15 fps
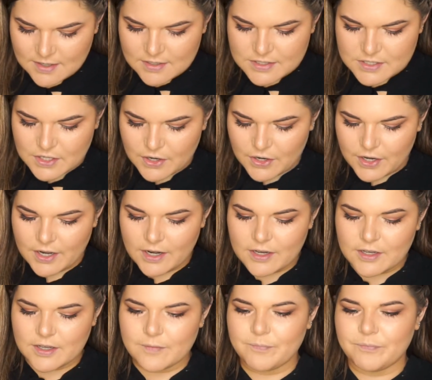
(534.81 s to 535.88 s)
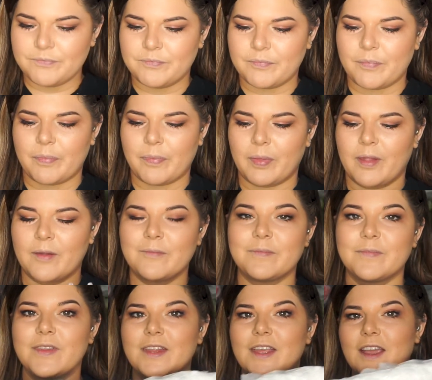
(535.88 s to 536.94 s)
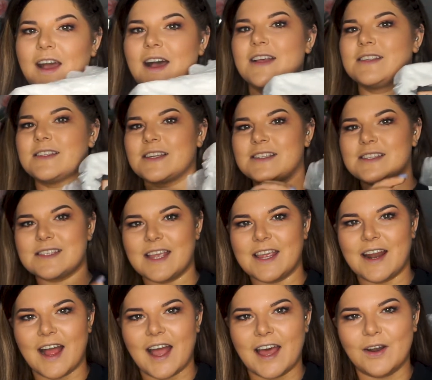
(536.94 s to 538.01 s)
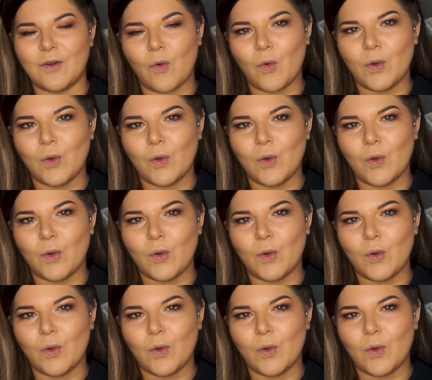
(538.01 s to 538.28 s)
So you guys seen I had